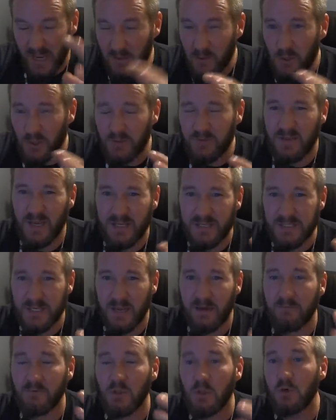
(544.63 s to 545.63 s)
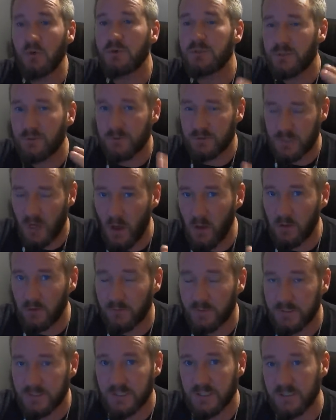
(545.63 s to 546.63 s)
engine tends to have looser
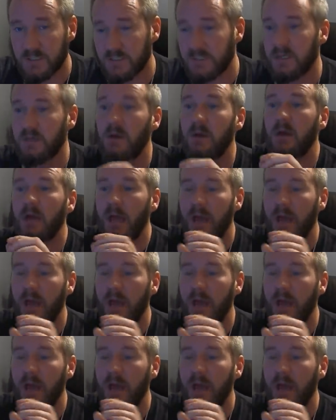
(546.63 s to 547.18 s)
tolerances.